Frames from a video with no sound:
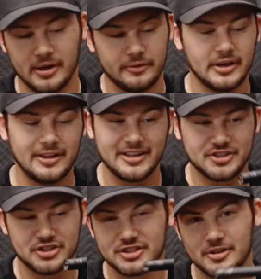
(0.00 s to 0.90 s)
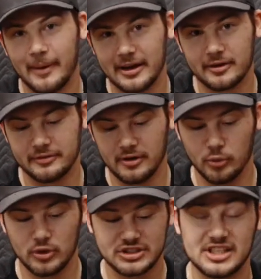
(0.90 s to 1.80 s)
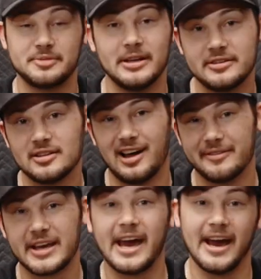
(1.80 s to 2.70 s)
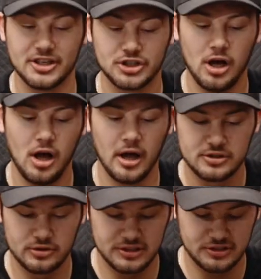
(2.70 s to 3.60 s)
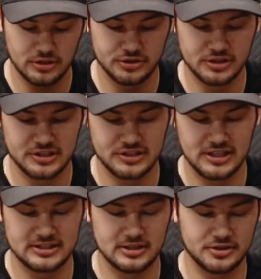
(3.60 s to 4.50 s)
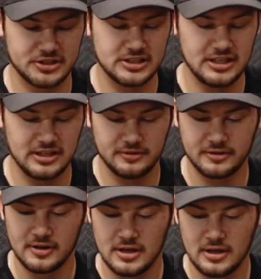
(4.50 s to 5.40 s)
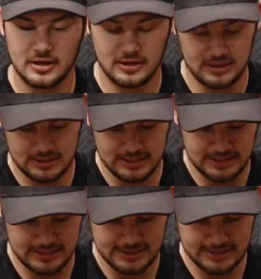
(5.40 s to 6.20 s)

but really it's just a microphone, which I spent a lot of cash on. So this goes in this nice little sleeve and then